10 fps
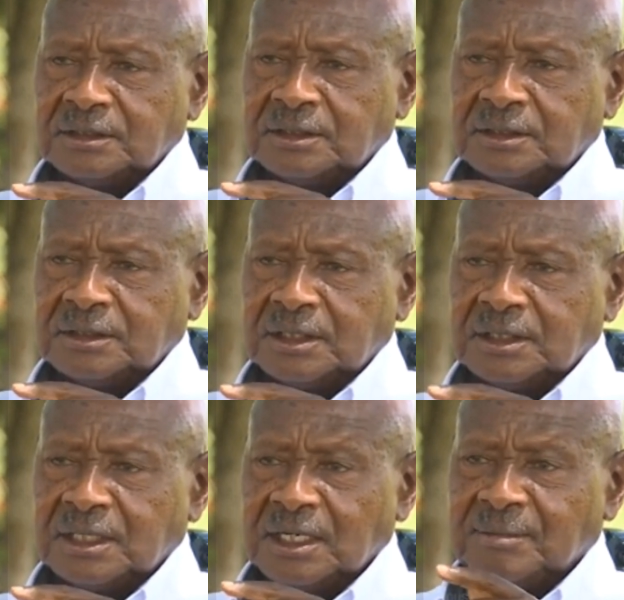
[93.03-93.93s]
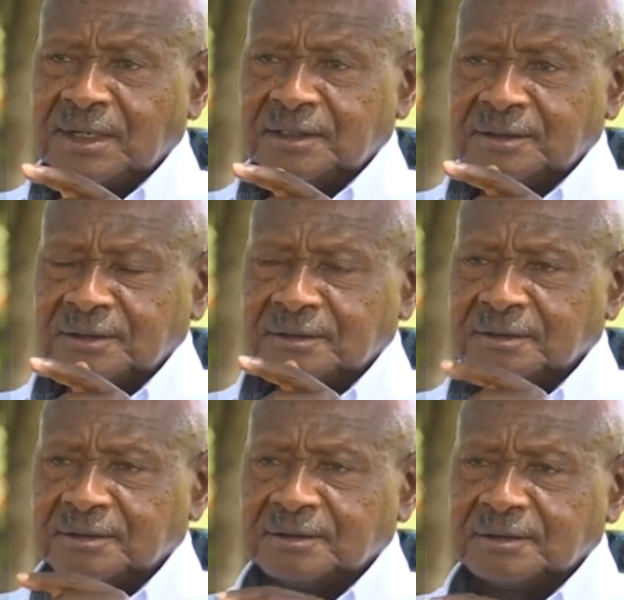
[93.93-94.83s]
an urban
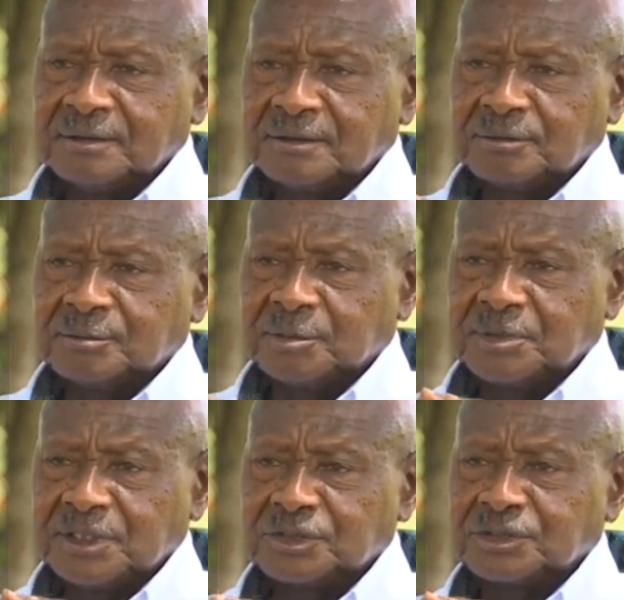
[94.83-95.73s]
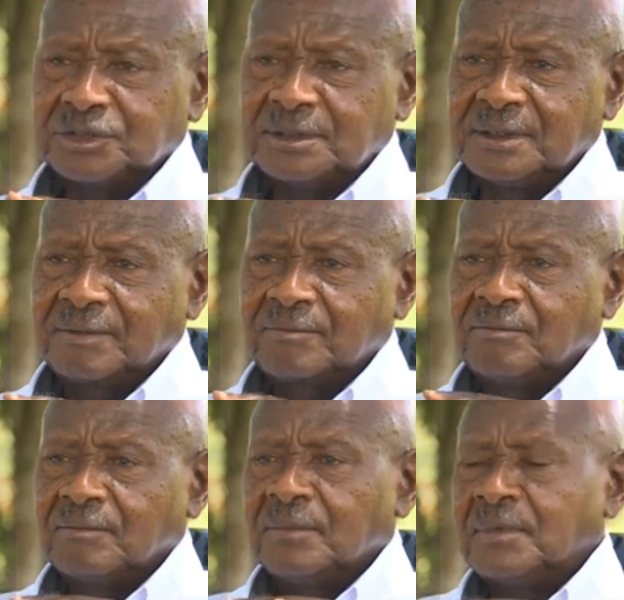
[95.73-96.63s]
population
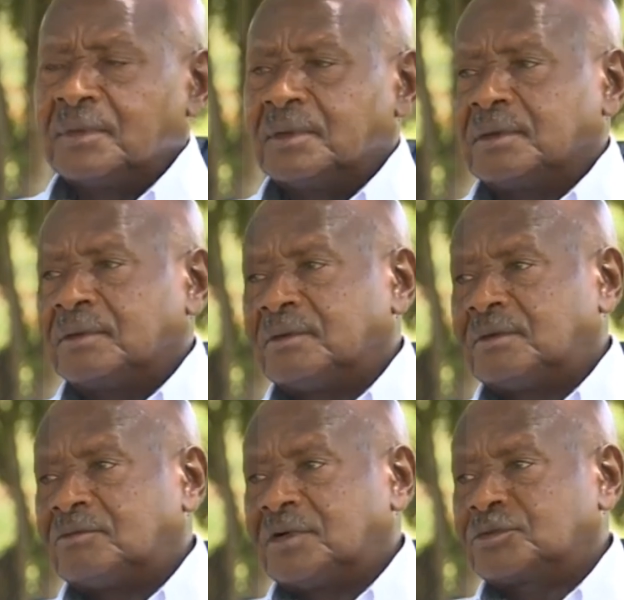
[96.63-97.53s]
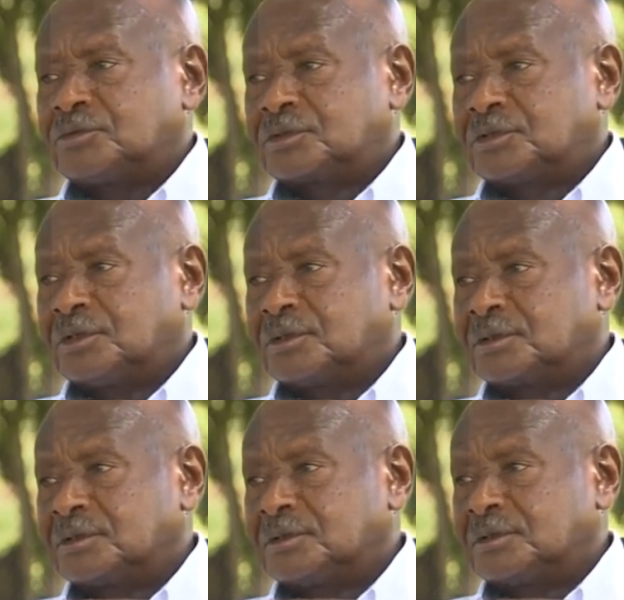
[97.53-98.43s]
of what we
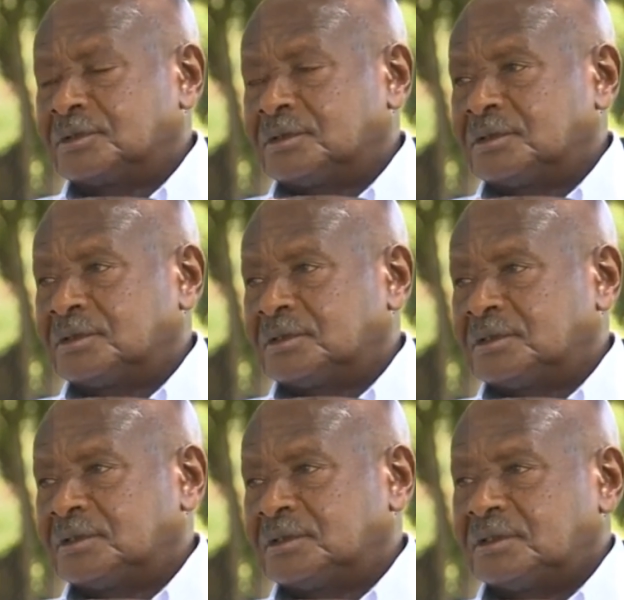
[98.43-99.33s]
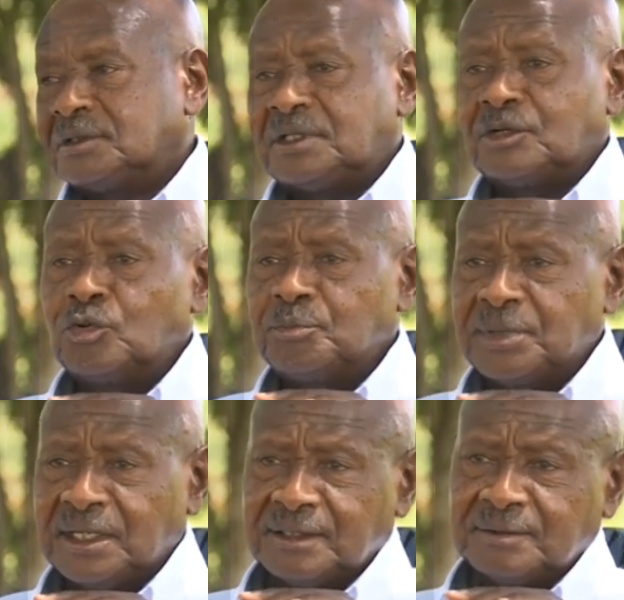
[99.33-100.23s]
call the
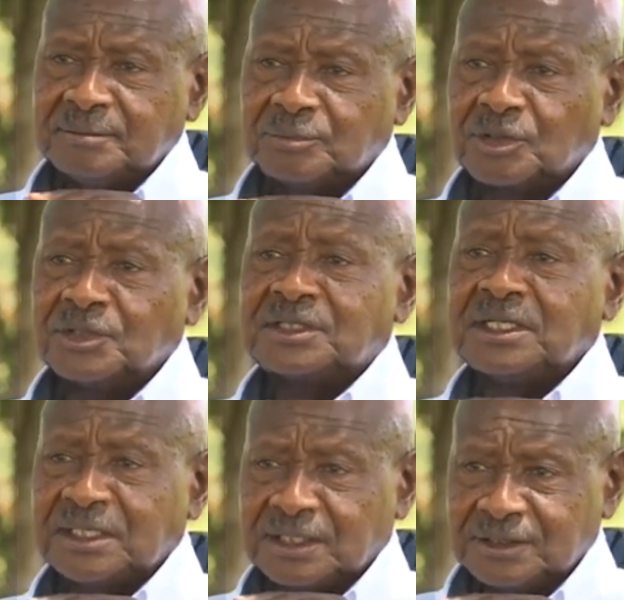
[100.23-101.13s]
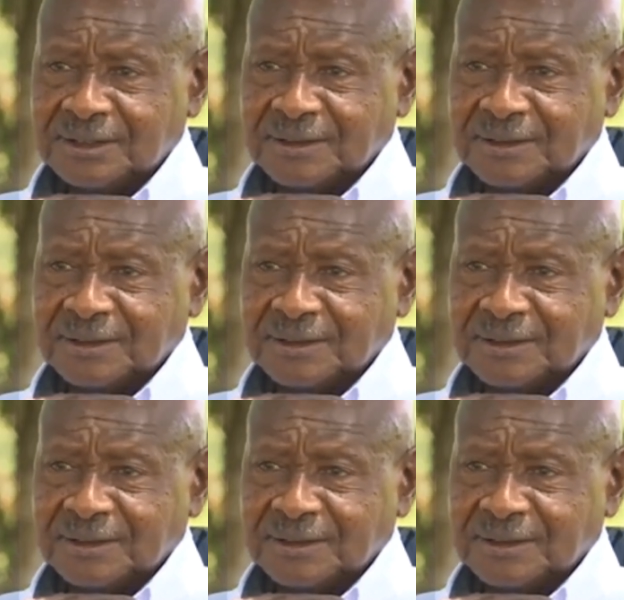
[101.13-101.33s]
lumpen proletariat.